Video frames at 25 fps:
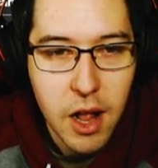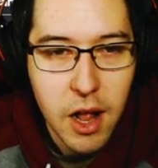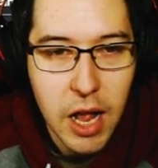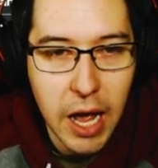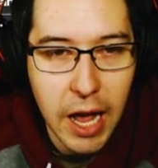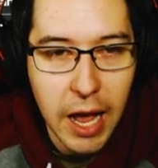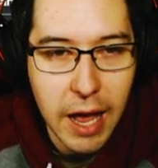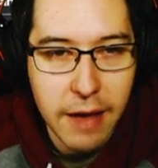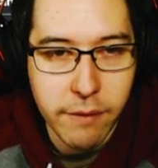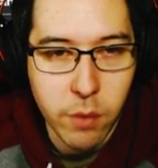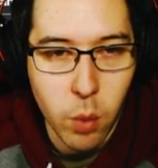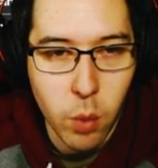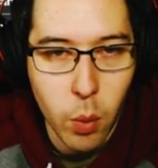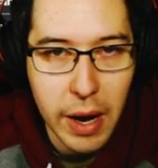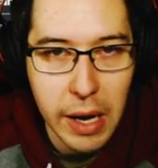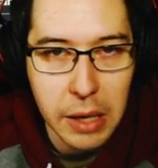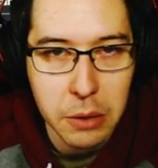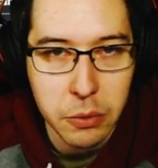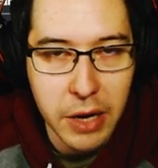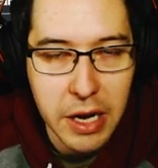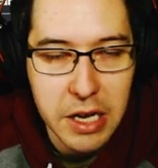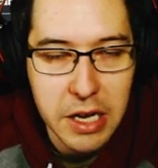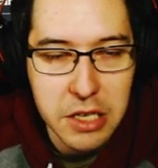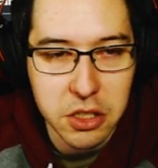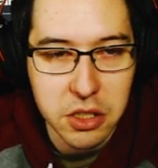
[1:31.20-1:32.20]
I have a wide
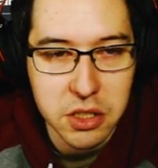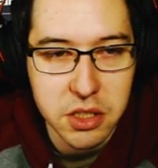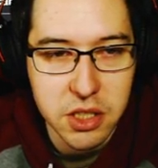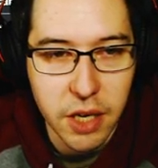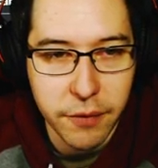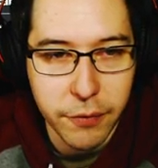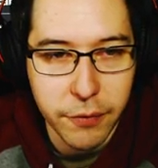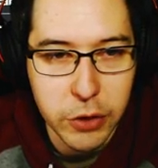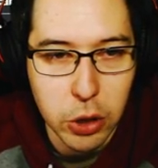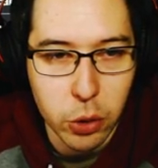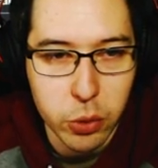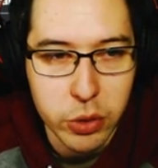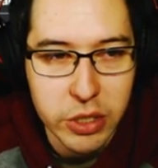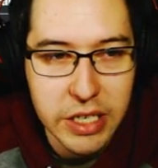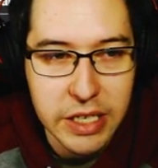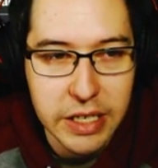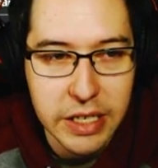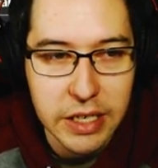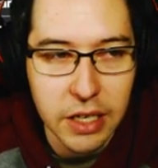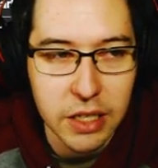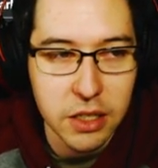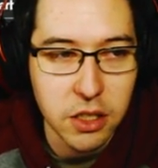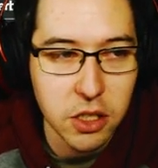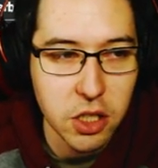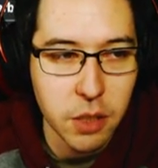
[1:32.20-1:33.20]
range of stuff. You don't need
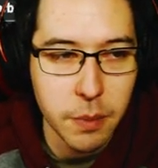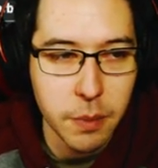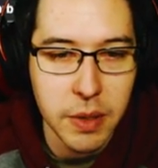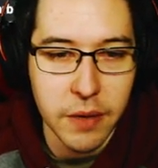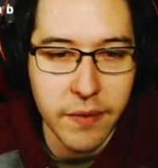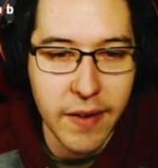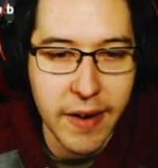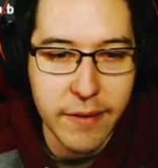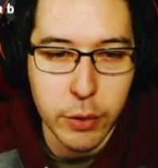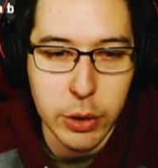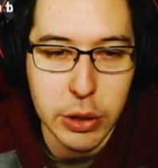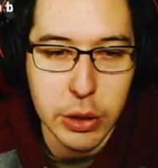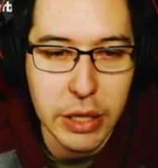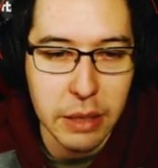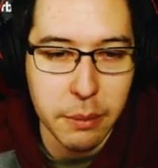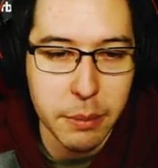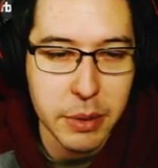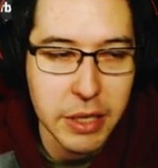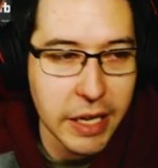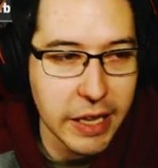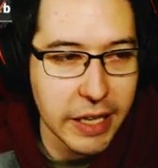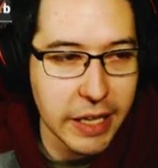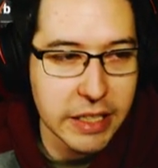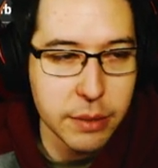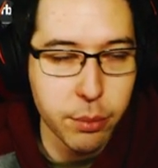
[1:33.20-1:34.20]
a little bit of everything, but
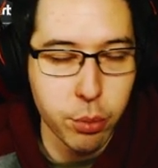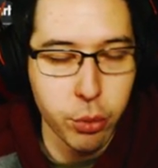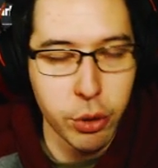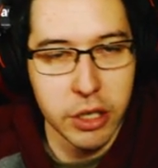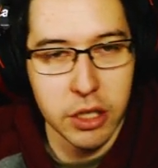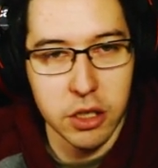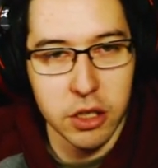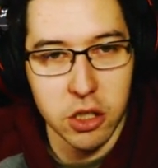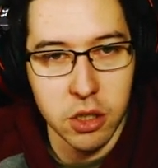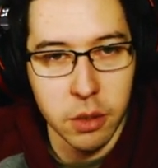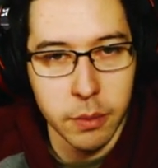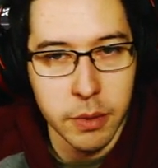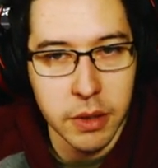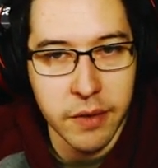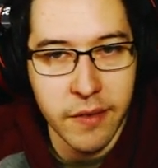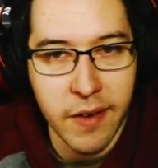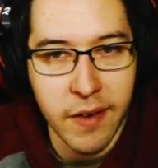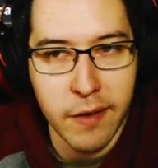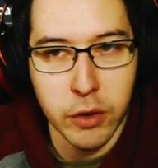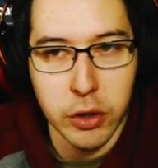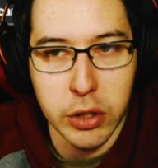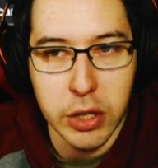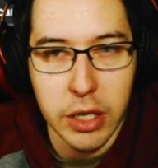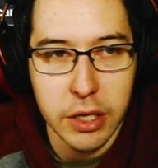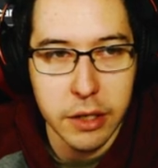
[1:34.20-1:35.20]
I like to bring a little bit of
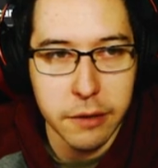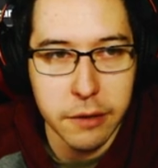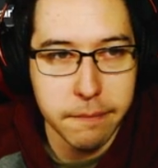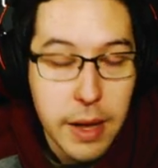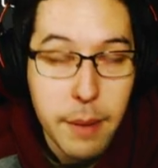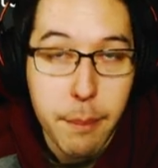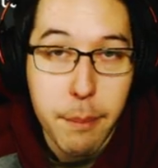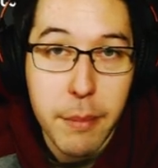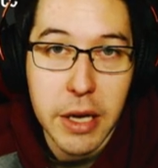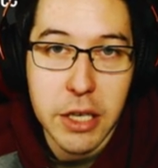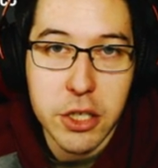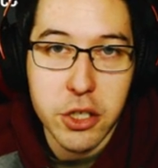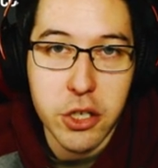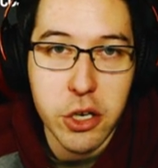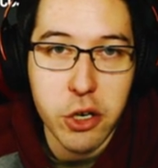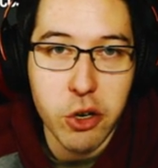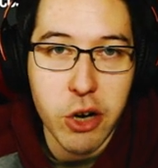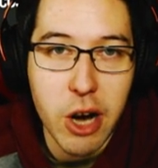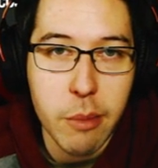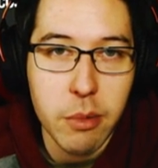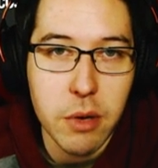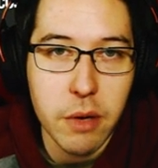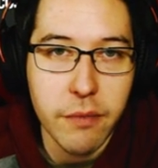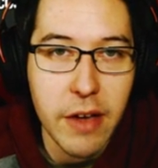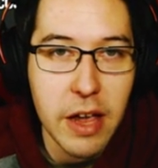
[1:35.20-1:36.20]
everything. Make sure you
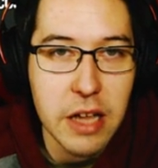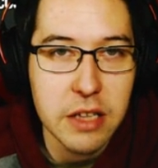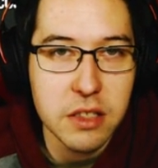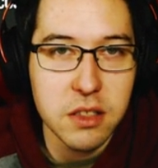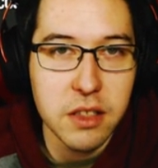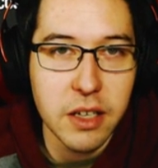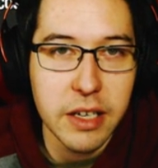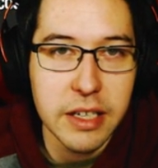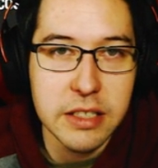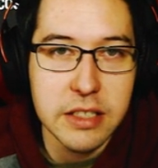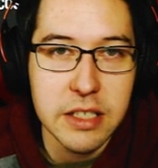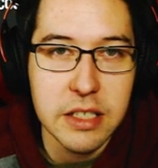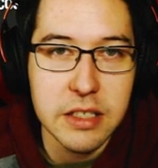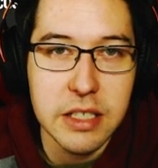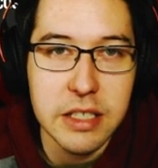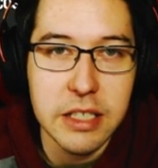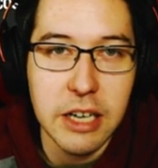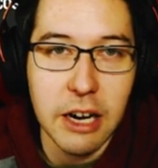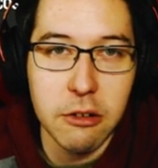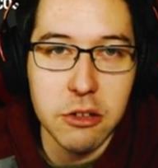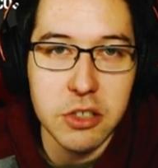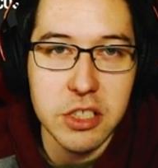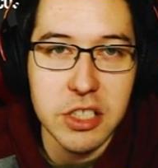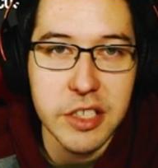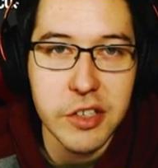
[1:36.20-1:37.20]
grab an advanced license, and I
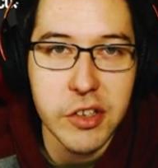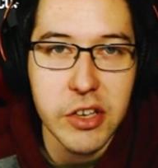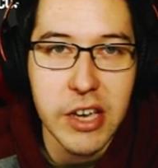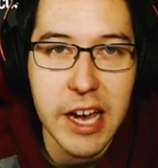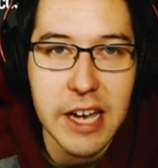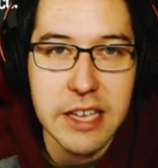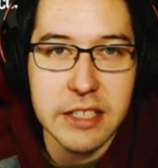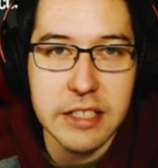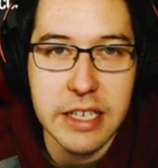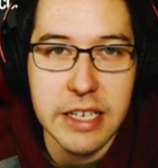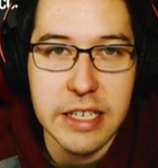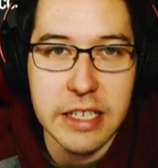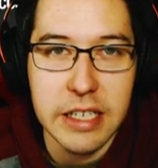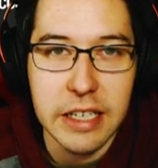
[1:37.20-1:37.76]
will see you guys in